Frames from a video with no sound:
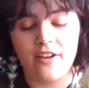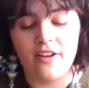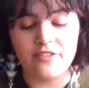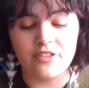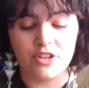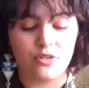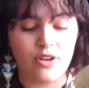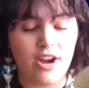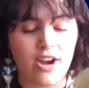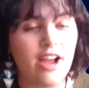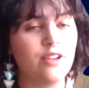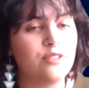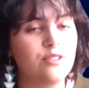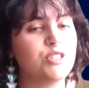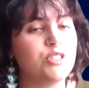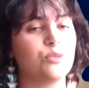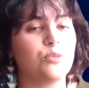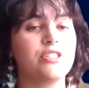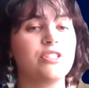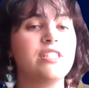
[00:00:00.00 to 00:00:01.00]
the
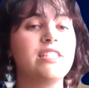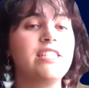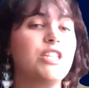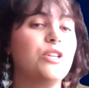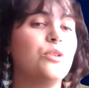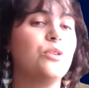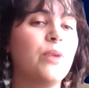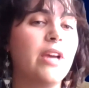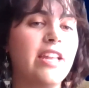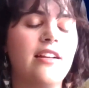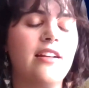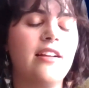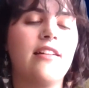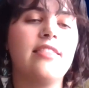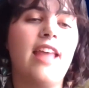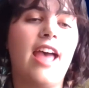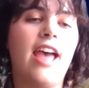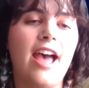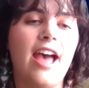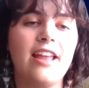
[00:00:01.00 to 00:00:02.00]
ground. So we're still waiting on
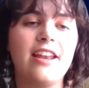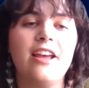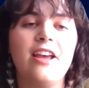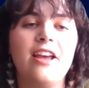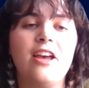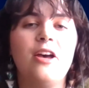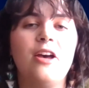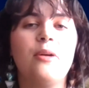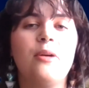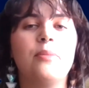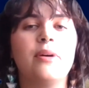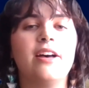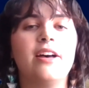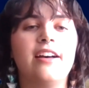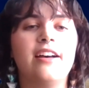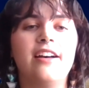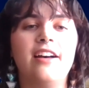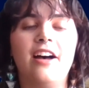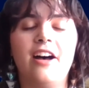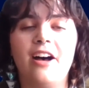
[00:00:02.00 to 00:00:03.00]
that.
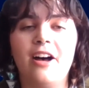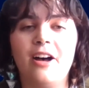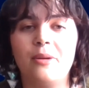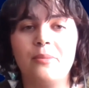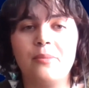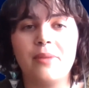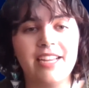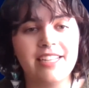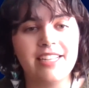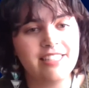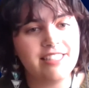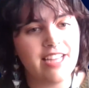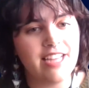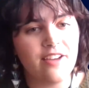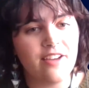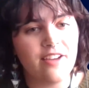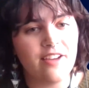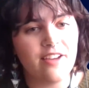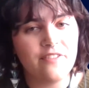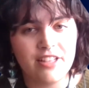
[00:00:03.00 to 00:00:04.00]
But I
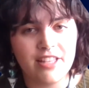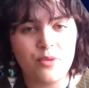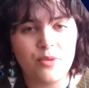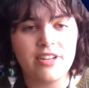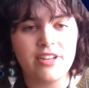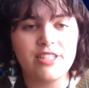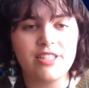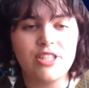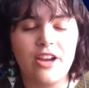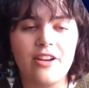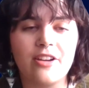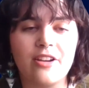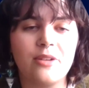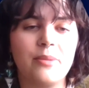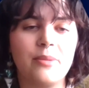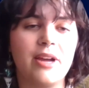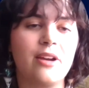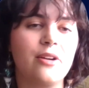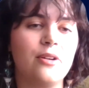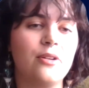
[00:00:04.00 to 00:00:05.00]
definitely want to
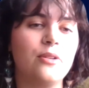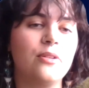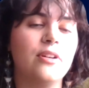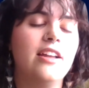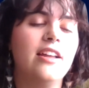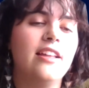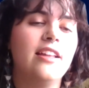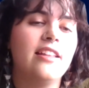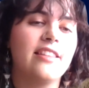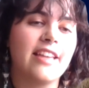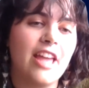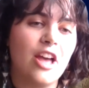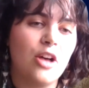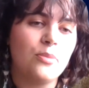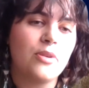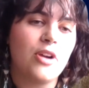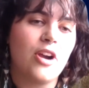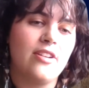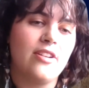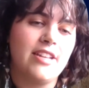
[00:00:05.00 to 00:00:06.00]
talk about the
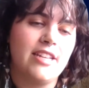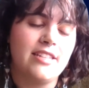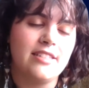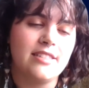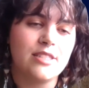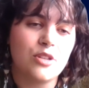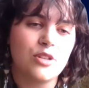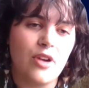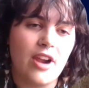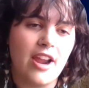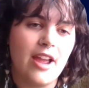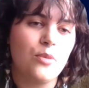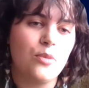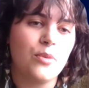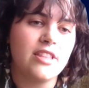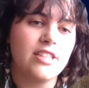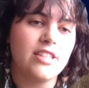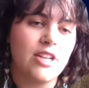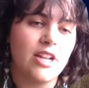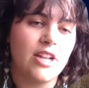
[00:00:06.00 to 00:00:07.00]
Kelp Guardians
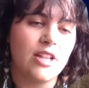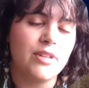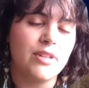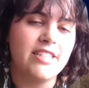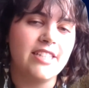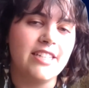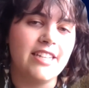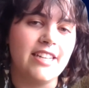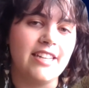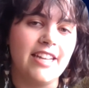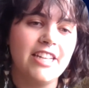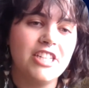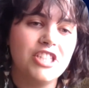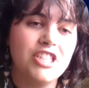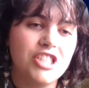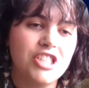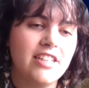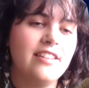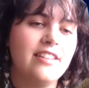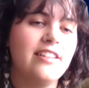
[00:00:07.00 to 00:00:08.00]
grant with the Tolowa-Dini
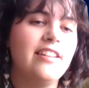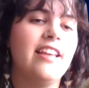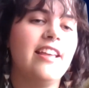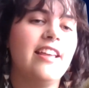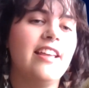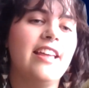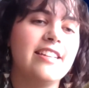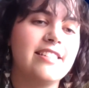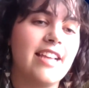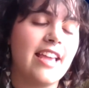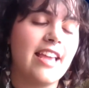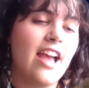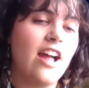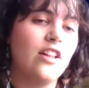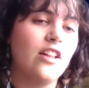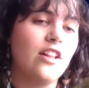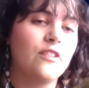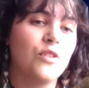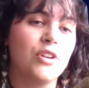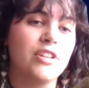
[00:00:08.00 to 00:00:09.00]
Nation. It is a
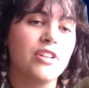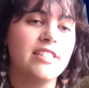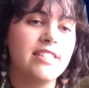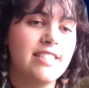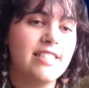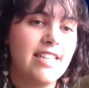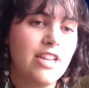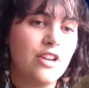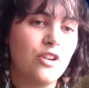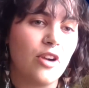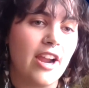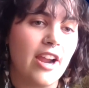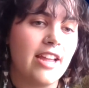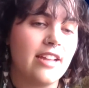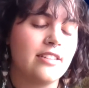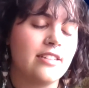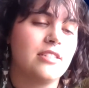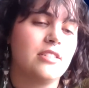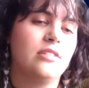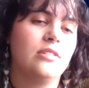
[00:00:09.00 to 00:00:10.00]
California Sea
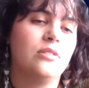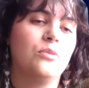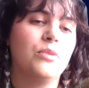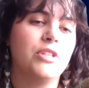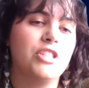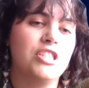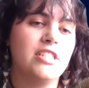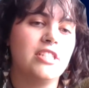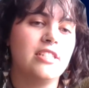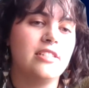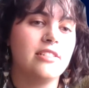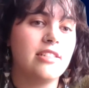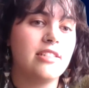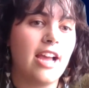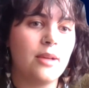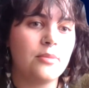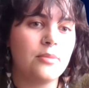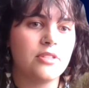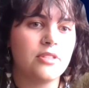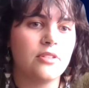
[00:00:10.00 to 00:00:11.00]
grant, which is
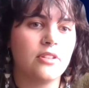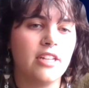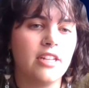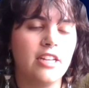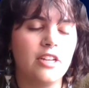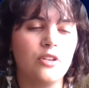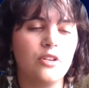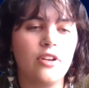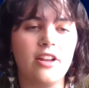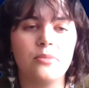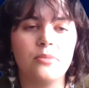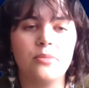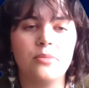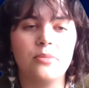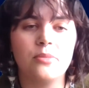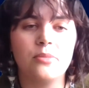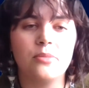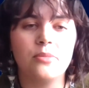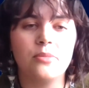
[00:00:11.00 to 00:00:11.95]
absolutely incredible.